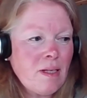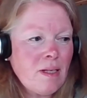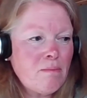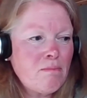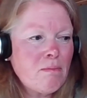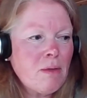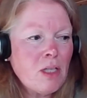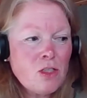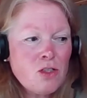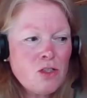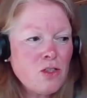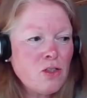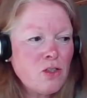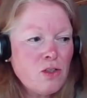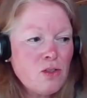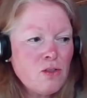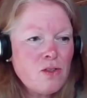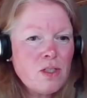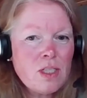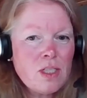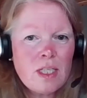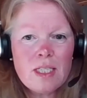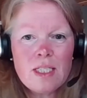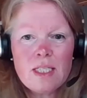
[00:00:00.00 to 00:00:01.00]

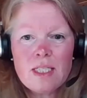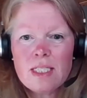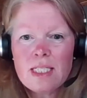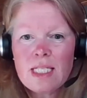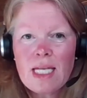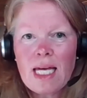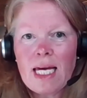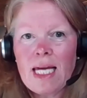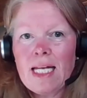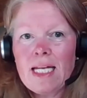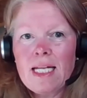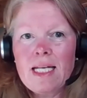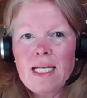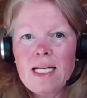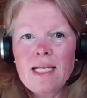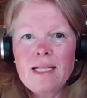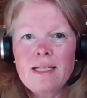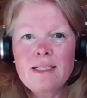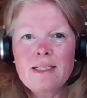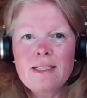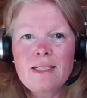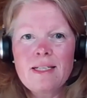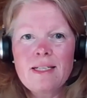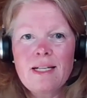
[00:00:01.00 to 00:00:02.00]
muscles and
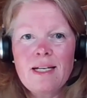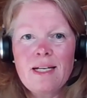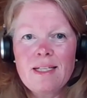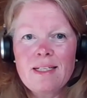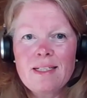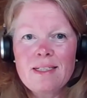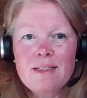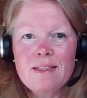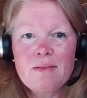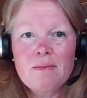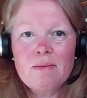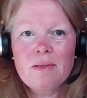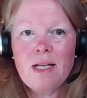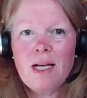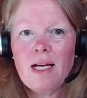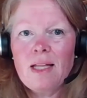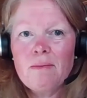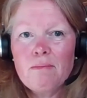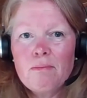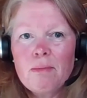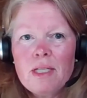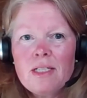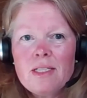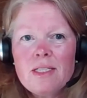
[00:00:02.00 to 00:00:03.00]
skin and
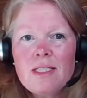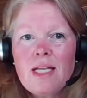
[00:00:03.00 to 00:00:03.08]
because